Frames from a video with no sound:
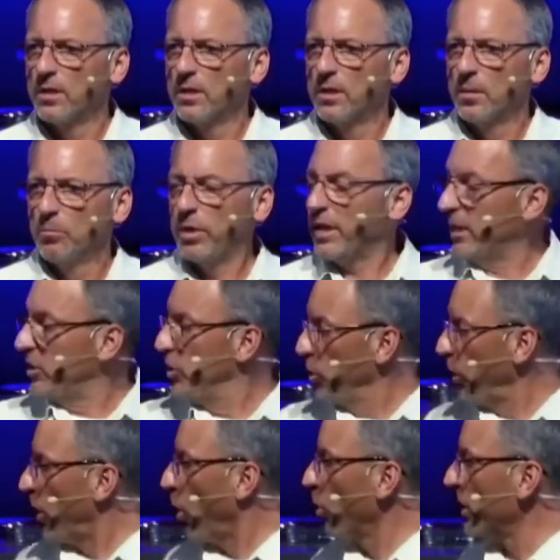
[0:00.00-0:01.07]
But do you know what
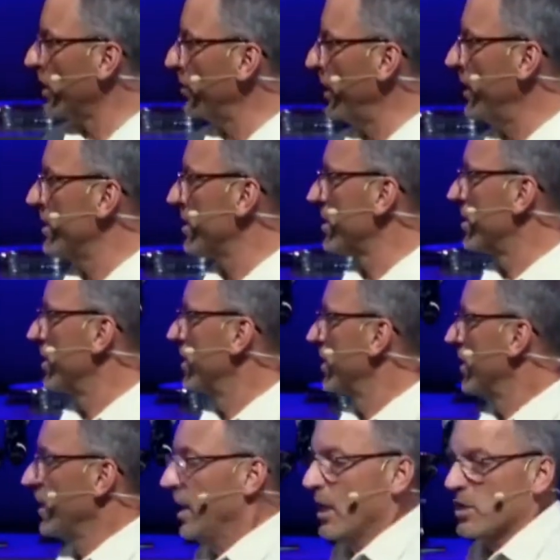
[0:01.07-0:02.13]
holy means?
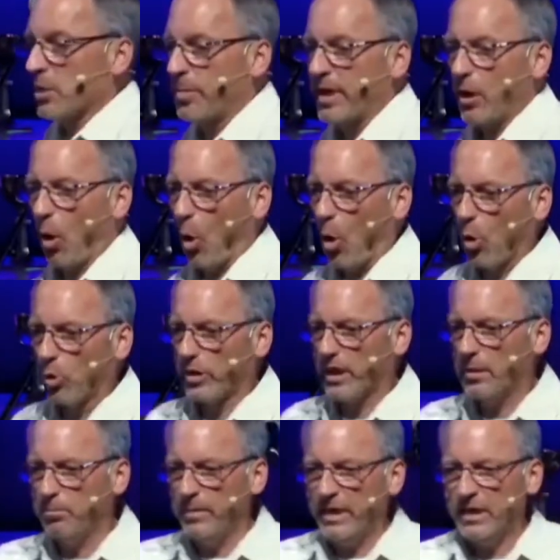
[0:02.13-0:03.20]
To be holy
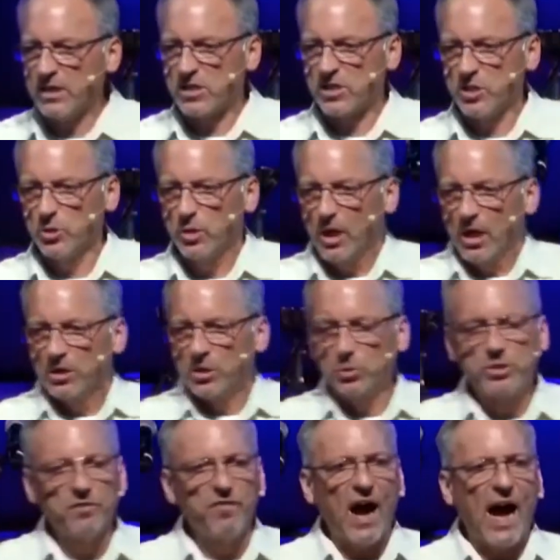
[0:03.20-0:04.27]
means to
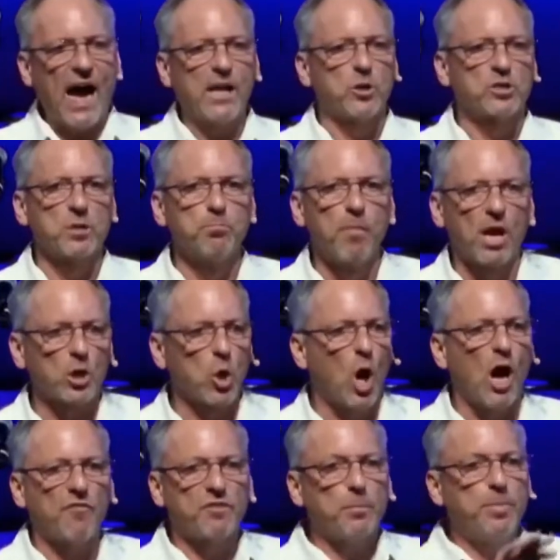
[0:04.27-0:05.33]
divide or to mark
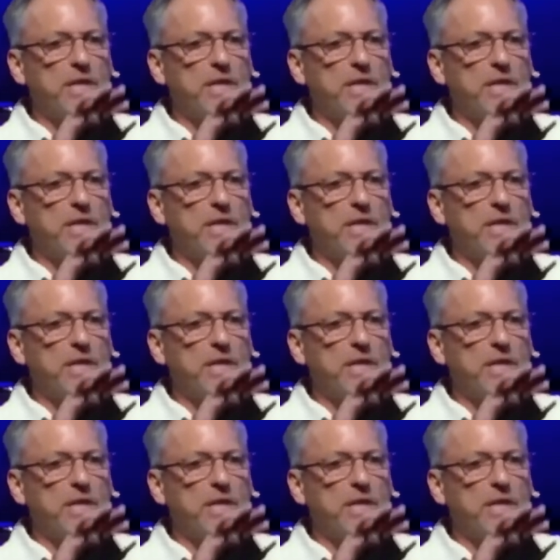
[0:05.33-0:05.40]
off, to be